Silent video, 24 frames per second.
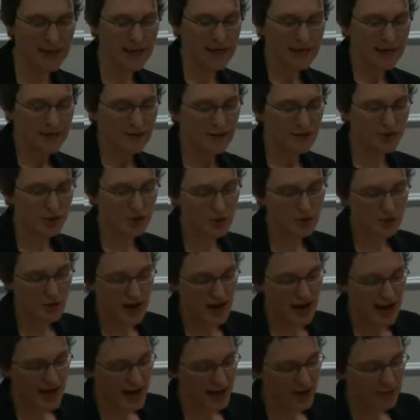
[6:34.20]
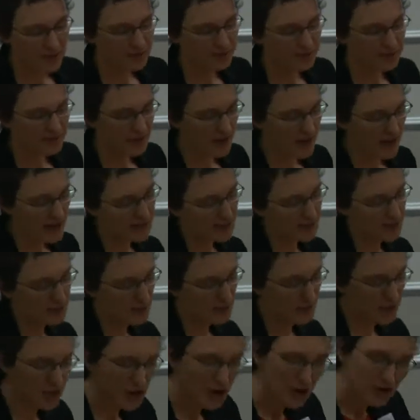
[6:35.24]
So I suppose
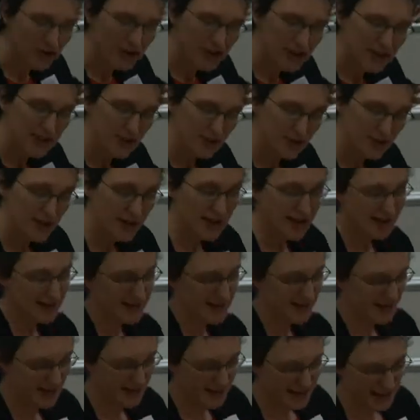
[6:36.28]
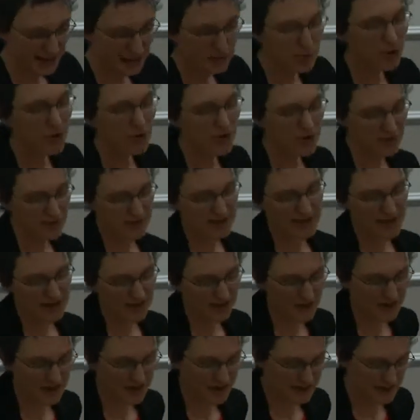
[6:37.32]
we're currently looking at the employment
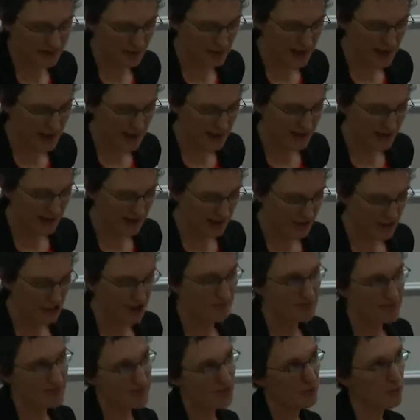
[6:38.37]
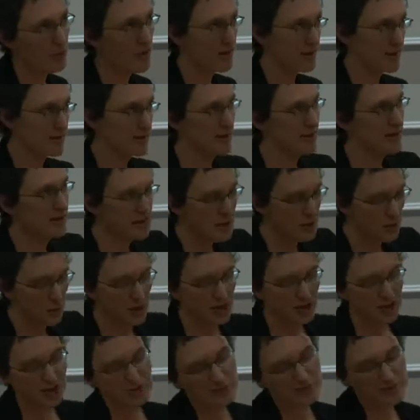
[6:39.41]
area as well in terms of
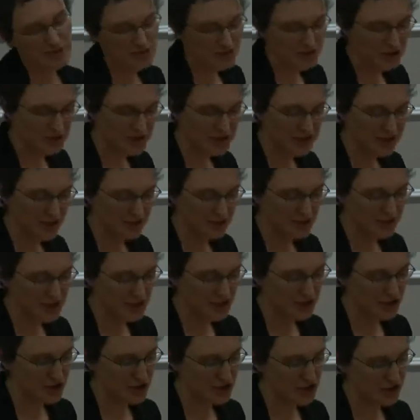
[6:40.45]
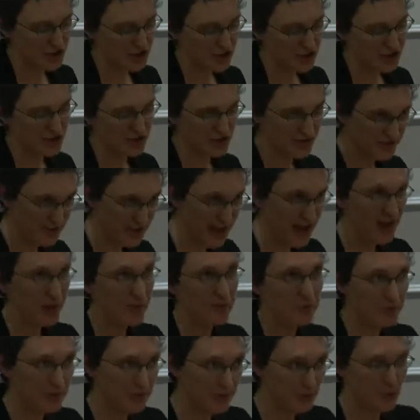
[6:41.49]
what can be done in the region to develop
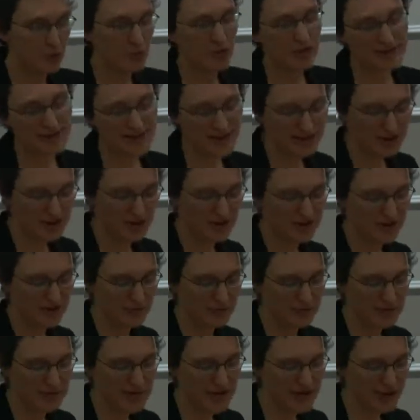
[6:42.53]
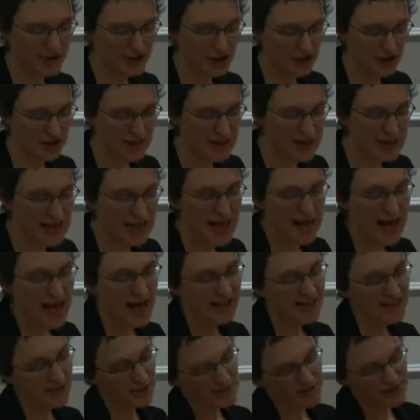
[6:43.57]
and what sectors have potential. And
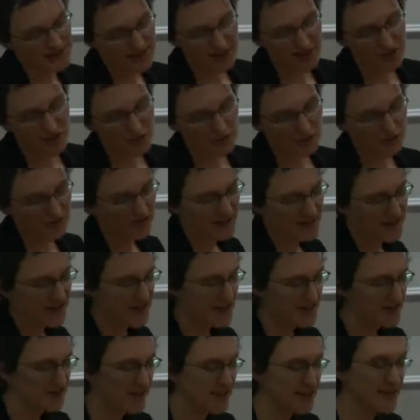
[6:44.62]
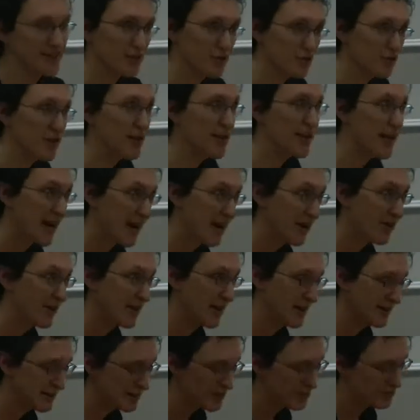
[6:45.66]
some of the sectors we've identified is the green area,
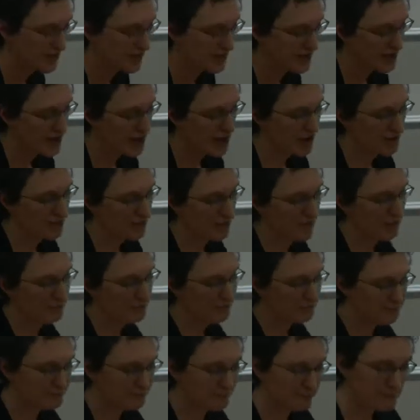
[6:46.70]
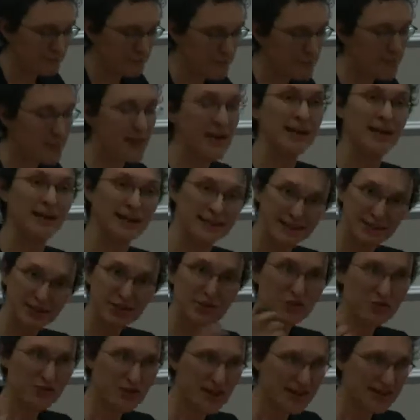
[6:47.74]
the green economy, the
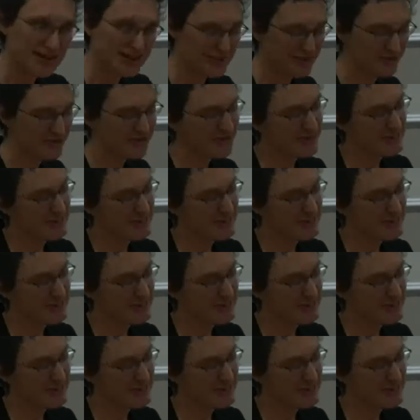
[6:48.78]
creative,